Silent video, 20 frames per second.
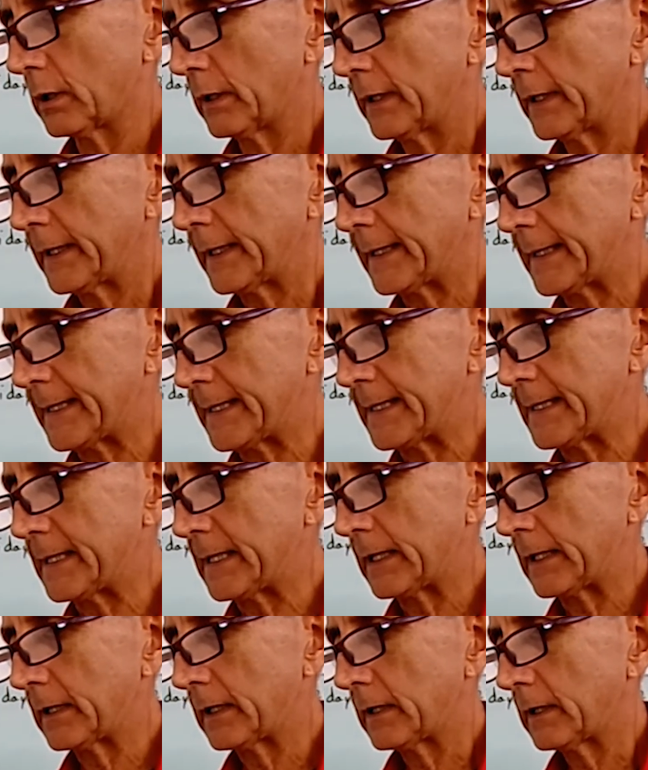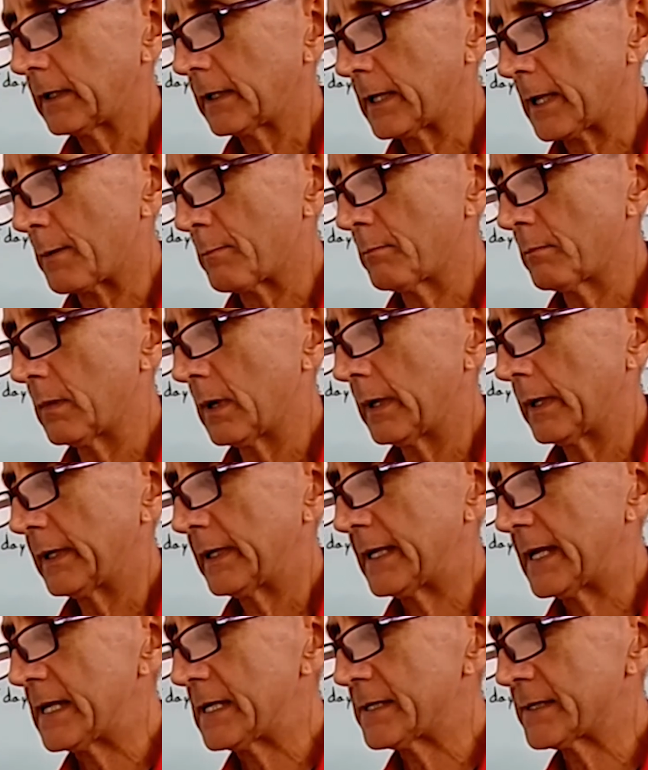he, him,
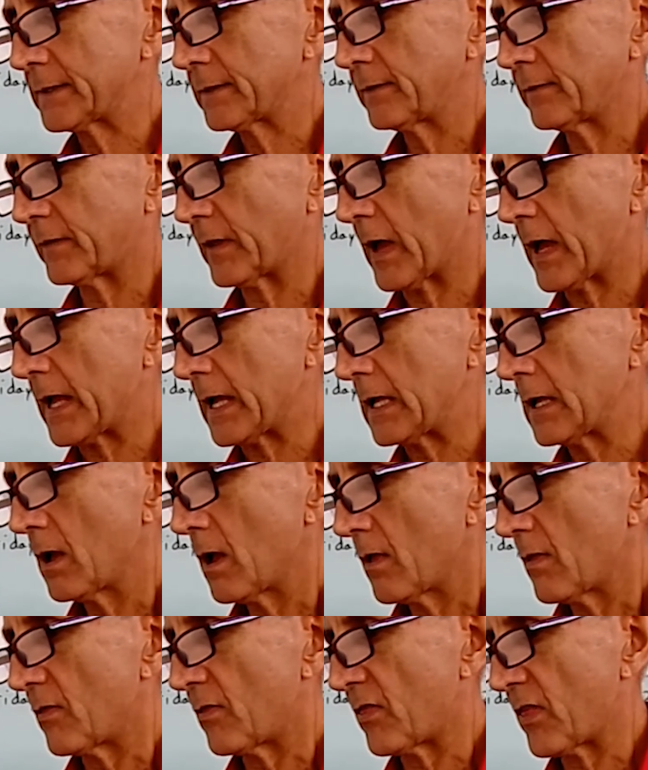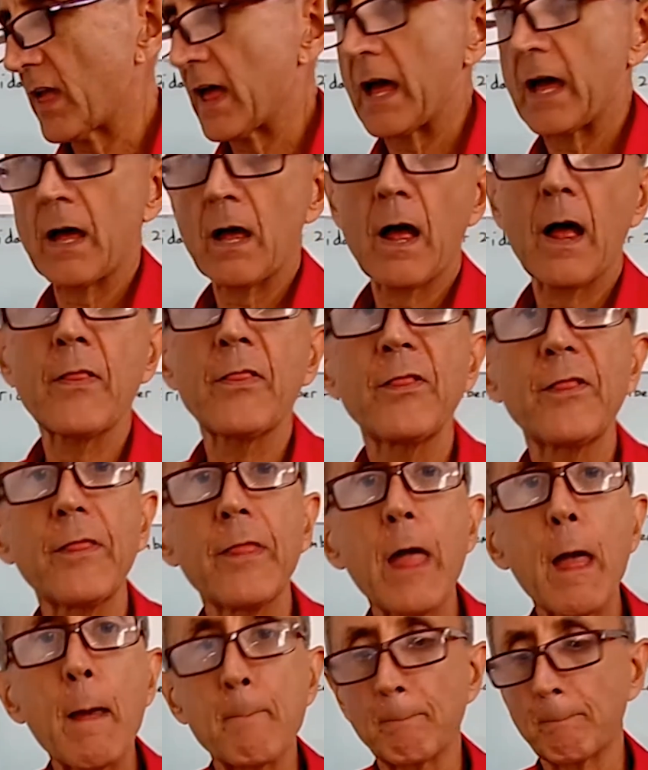it, they, their, and
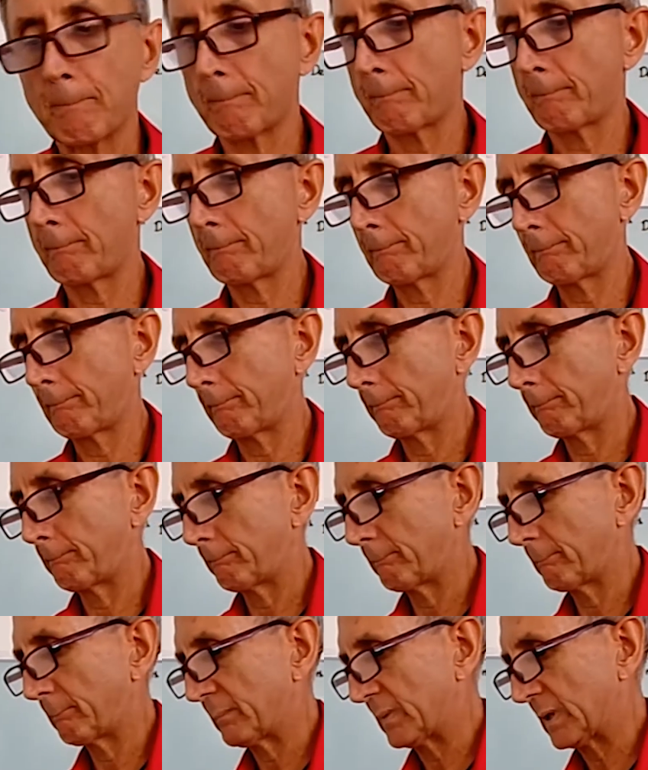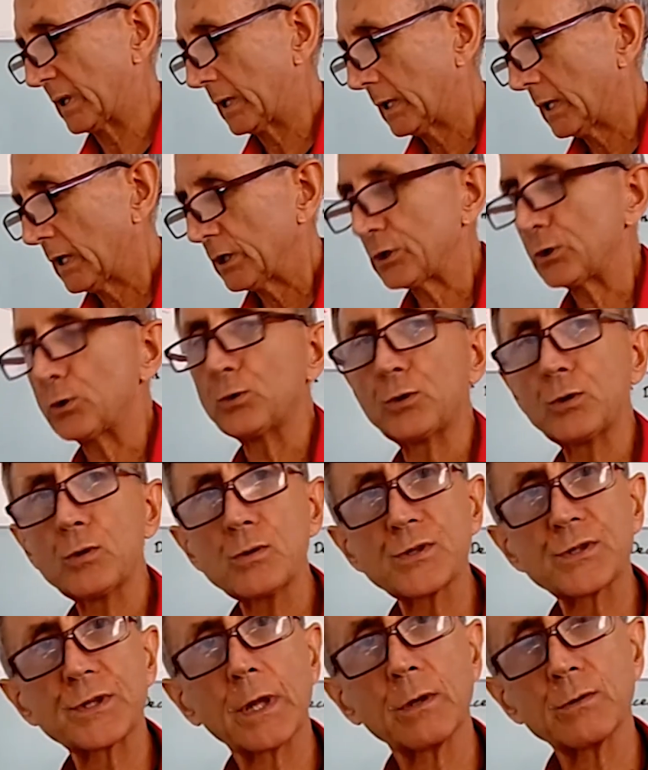them. You use
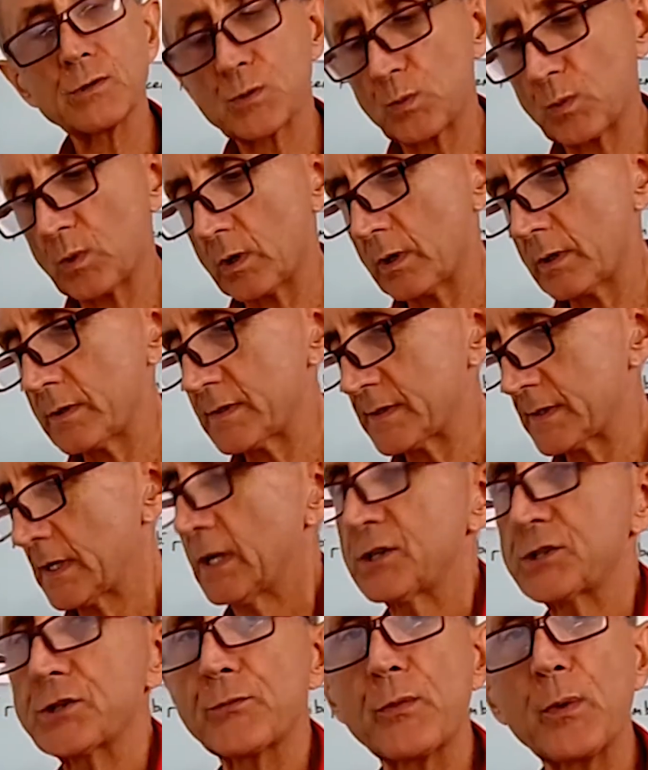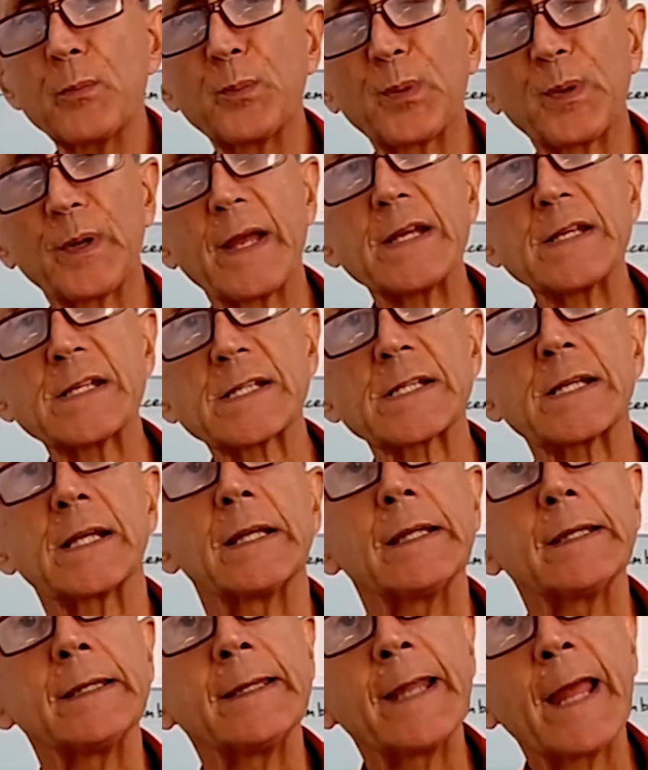those words to replace
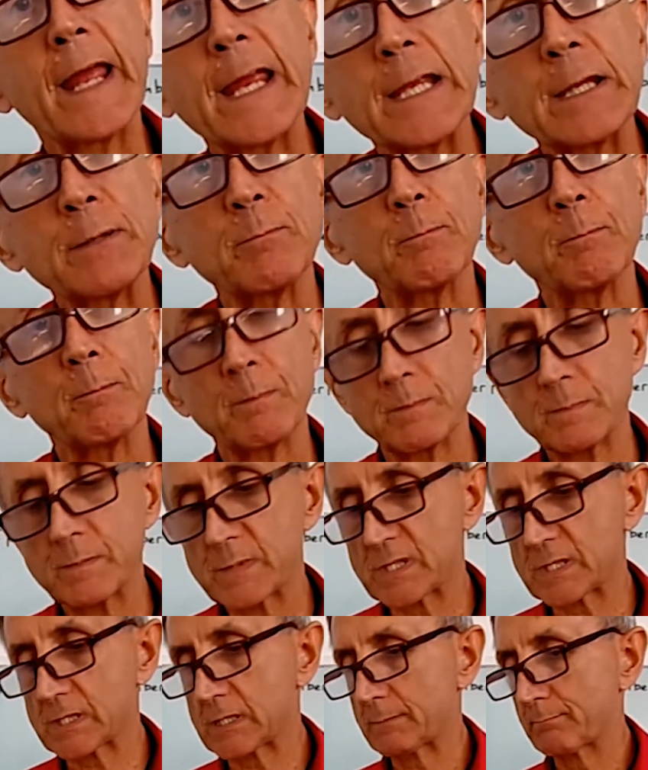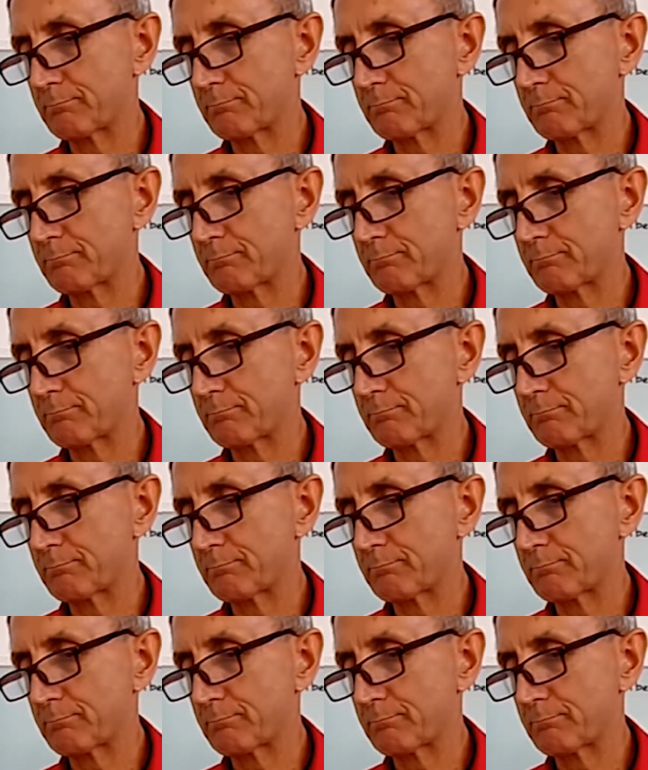names.